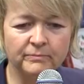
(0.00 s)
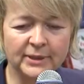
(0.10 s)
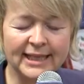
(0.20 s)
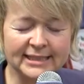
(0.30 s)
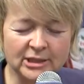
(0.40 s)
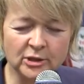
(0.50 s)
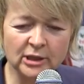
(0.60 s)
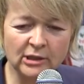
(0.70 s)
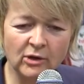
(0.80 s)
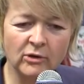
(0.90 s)
but yes, it took
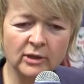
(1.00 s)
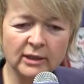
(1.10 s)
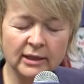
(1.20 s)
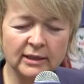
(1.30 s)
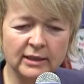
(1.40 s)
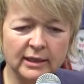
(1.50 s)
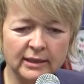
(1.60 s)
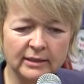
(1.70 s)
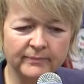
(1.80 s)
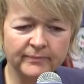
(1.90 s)
a long,
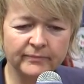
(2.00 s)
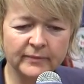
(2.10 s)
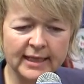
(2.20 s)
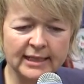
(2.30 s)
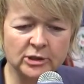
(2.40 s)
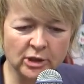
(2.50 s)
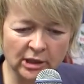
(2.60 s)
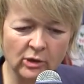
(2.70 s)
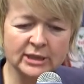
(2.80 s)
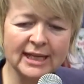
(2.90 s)
um, it took a
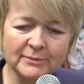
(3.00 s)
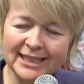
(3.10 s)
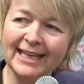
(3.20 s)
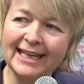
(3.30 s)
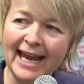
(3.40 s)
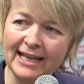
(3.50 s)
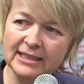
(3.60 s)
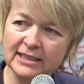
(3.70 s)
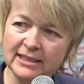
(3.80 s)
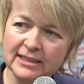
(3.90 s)
long time to
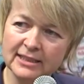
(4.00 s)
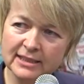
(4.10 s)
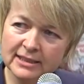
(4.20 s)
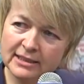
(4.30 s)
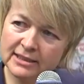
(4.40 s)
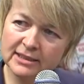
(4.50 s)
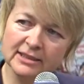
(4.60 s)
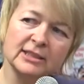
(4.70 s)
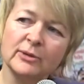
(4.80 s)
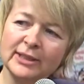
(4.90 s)
get
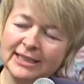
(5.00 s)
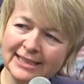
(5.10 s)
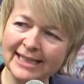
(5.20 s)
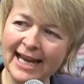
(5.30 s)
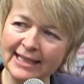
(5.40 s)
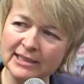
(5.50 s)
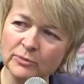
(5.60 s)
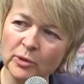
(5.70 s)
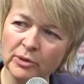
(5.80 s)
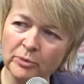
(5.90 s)
to understand
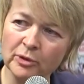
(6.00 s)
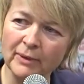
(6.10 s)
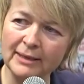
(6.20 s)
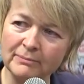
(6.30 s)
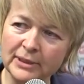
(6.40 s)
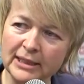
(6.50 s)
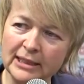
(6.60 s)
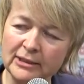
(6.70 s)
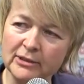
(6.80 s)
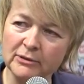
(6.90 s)
what the book might be,
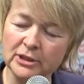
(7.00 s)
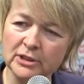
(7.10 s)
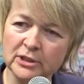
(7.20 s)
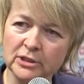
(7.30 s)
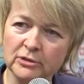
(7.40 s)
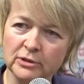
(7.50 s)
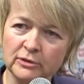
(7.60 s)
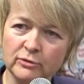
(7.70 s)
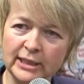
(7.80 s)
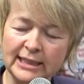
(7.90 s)
mm-hmm. you know, mm-hmm. to, to sort
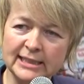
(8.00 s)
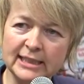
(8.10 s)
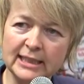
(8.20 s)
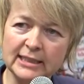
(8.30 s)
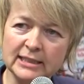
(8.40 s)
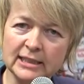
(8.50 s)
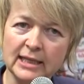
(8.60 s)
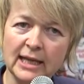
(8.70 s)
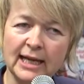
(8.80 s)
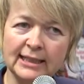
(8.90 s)
of really see it.
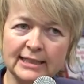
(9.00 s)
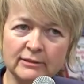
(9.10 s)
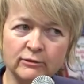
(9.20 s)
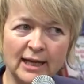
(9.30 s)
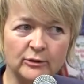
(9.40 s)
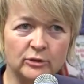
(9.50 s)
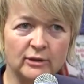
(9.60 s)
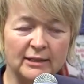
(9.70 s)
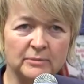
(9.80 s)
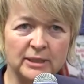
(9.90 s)
And I did flounder
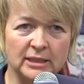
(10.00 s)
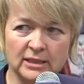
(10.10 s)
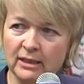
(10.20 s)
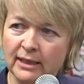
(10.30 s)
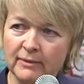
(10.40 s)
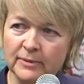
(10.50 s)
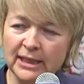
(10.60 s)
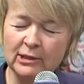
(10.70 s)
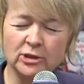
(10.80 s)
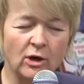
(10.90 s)
around a bit at times. I
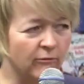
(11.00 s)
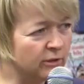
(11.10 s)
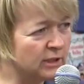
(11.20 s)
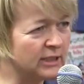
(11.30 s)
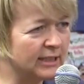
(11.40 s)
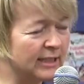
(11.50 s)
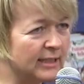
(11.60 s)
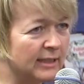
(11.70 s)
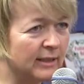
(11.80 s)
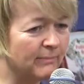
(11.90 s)
lost confidence in
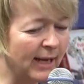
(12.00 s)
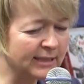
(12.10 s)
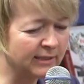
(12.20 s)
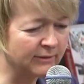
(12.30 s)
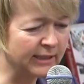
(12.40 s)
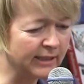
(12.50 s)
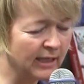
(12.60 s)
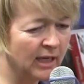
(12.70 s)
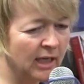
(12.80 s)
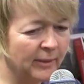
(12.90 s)
it, in it massively
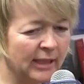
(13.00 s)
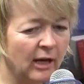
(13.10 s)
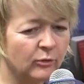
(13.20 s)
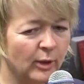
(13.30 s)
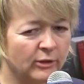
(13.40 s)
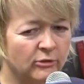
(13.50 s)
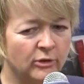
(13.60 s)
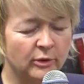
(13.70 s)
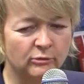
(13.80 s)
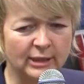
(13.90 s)
about halfway
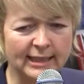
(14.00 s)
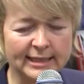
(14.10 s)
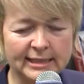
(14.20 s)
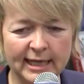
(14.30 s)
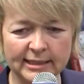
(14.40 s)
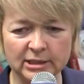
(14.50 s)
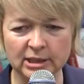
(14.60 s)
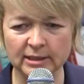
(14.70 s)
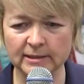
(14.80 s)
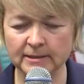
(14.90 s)
through and realised I had
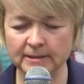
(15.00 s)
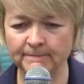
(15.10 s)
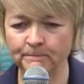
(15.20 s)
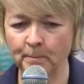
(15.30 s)
just